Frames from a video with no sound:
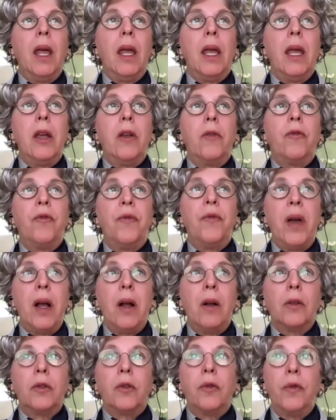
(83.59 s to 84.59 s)
it
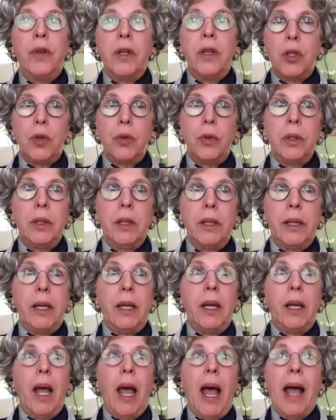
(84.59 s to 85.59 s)
felt
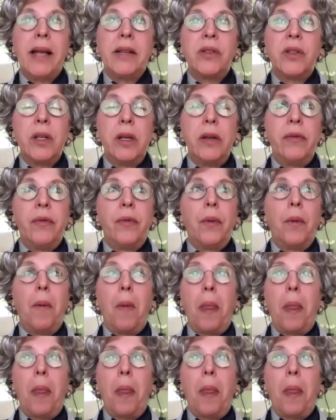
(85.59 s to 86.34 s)
viscerally as if